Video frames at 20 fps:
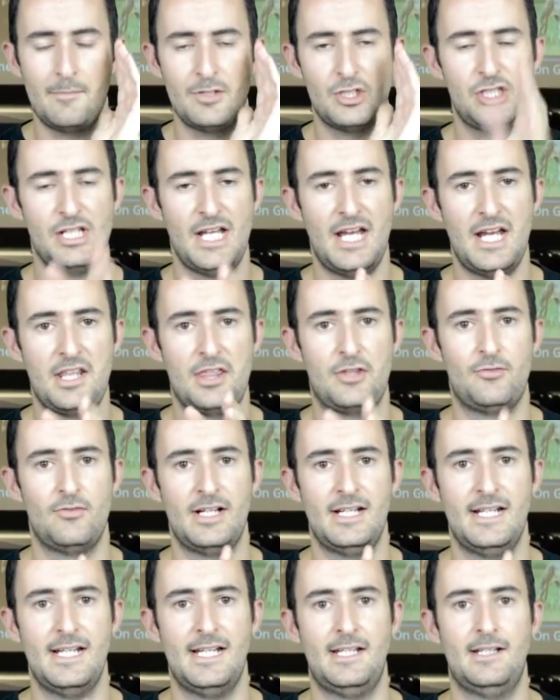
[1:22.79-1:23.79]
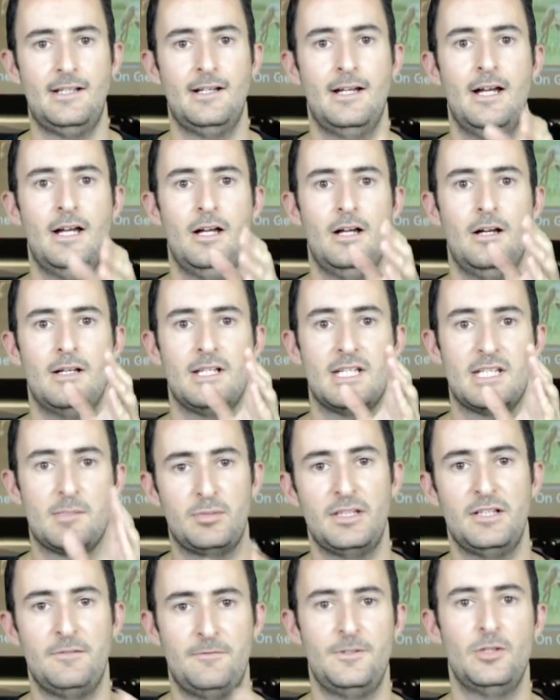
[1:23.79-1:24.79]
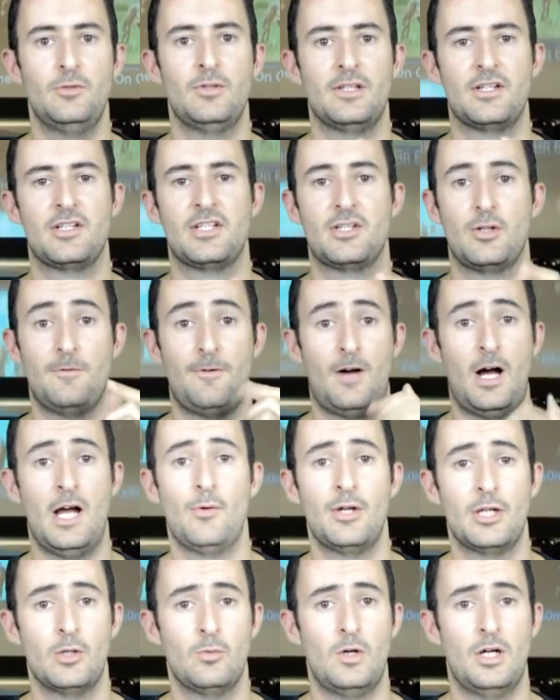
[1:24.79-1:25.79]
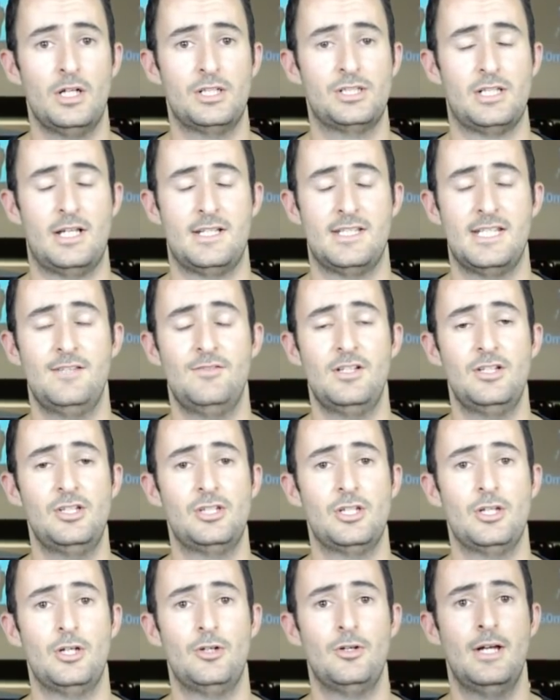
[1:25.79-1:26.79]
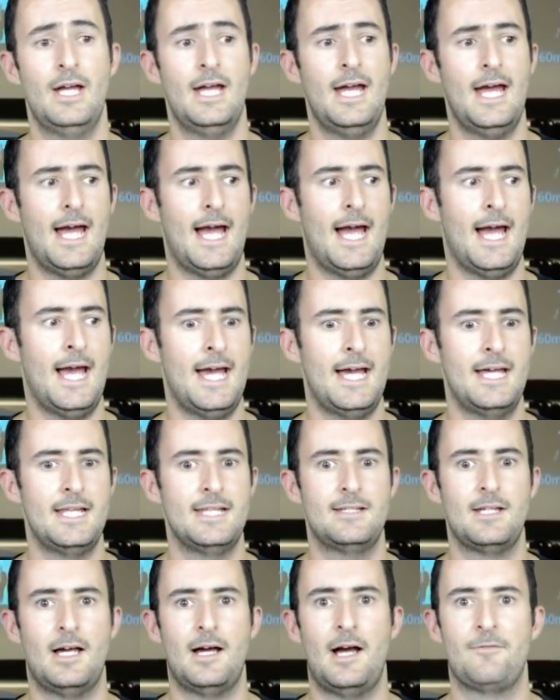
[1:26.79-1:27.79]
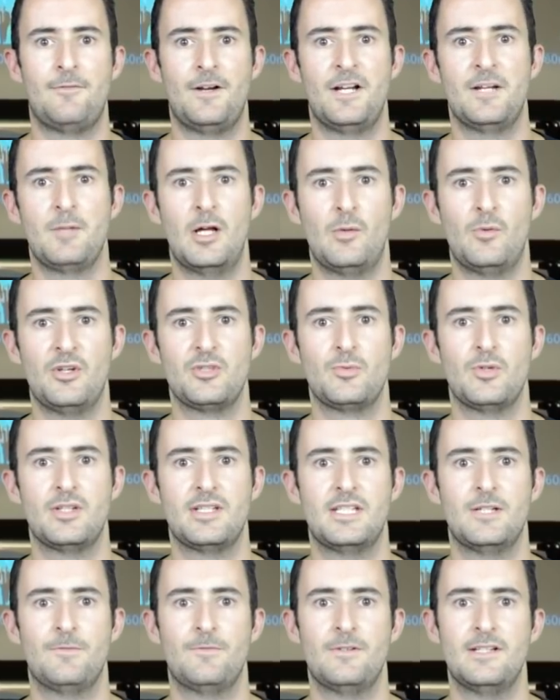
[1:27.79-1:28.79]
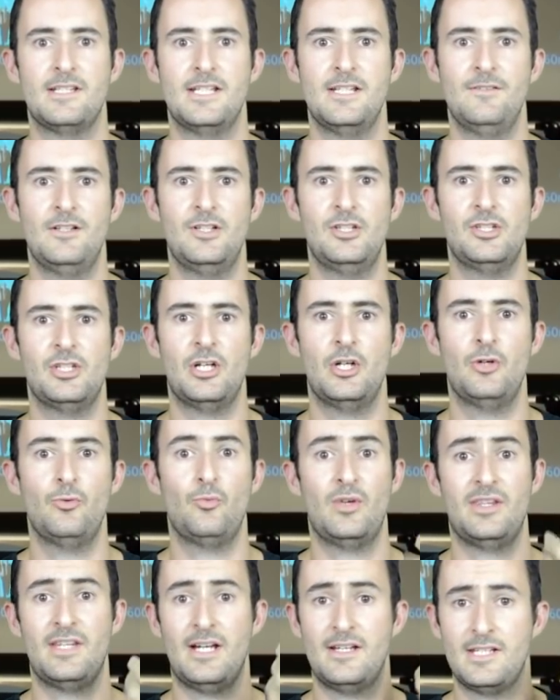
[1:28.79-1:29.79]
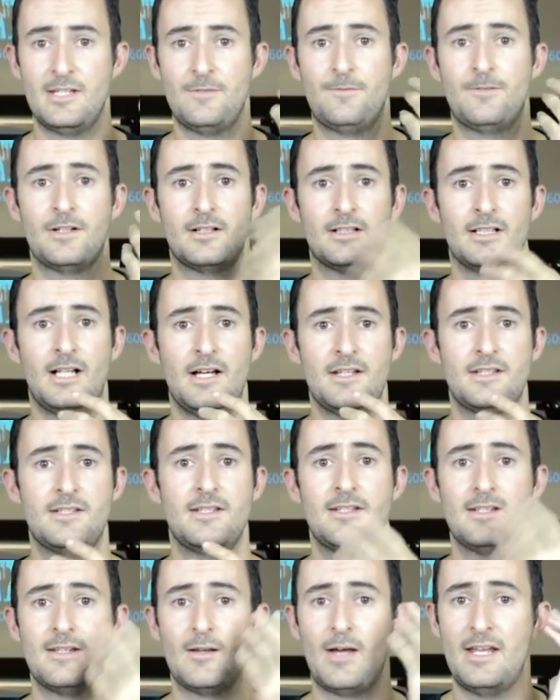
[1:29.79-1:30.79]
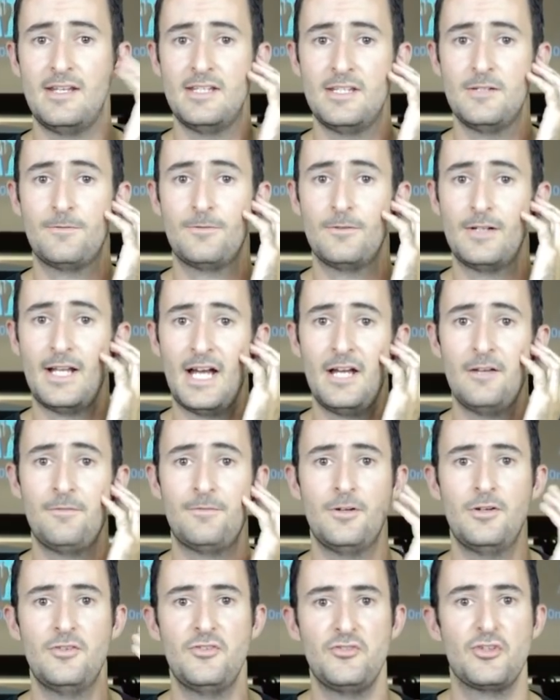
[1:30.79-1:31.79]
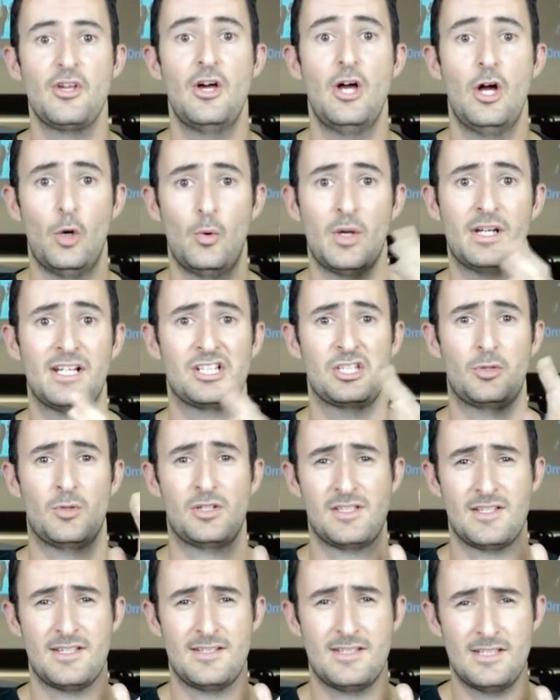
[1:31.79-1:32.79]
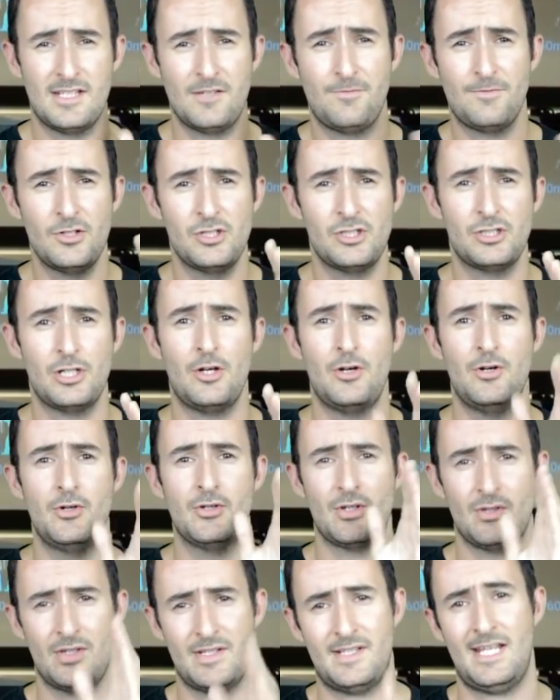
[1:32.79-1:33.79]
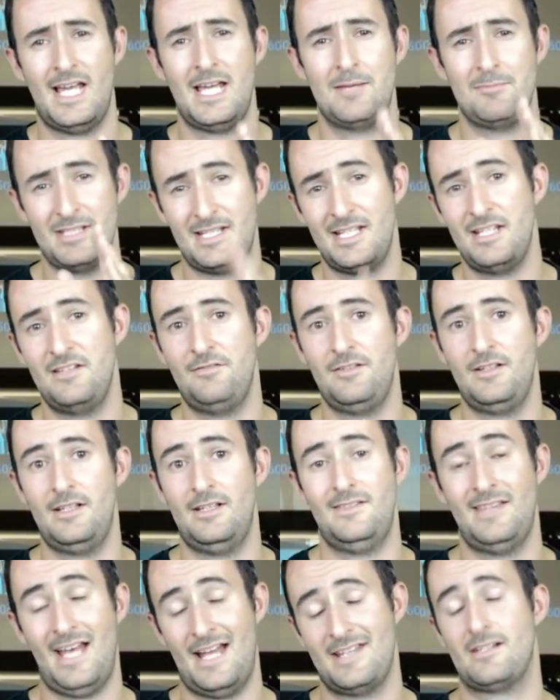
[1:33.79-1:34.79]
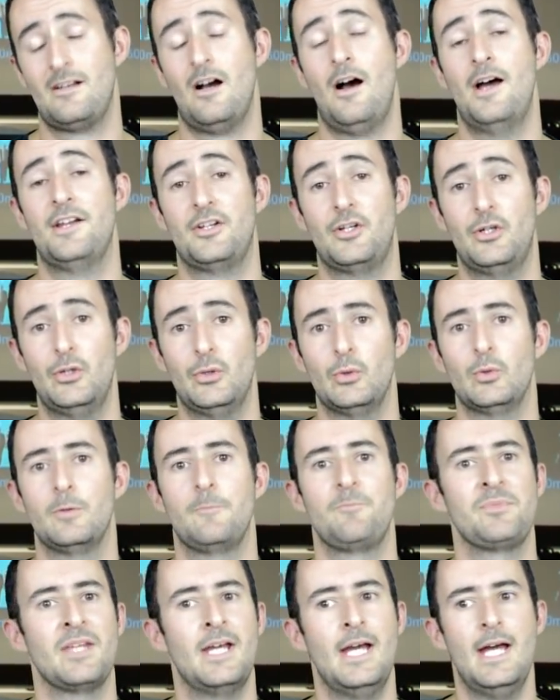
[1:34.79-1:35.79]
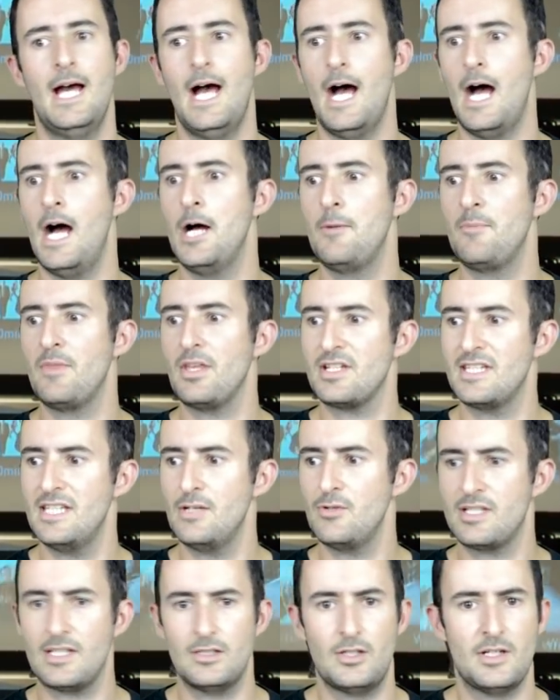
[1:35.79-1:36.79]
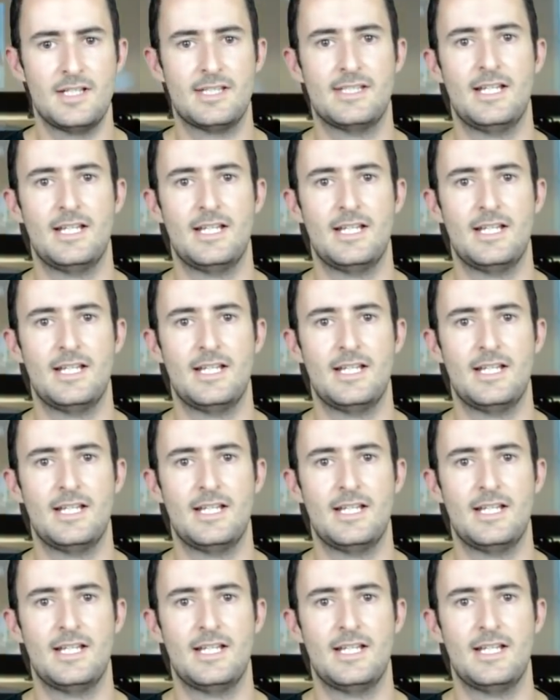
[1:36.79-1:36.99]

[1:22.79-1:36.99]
shared 3D, split viewing. So if I want to watch a TV show, and a friend of mine wants to watch a different TV show with our different glasses and different headphones, we can actually watch this different shows on the same TV. That's kind of cool. So there was a lot of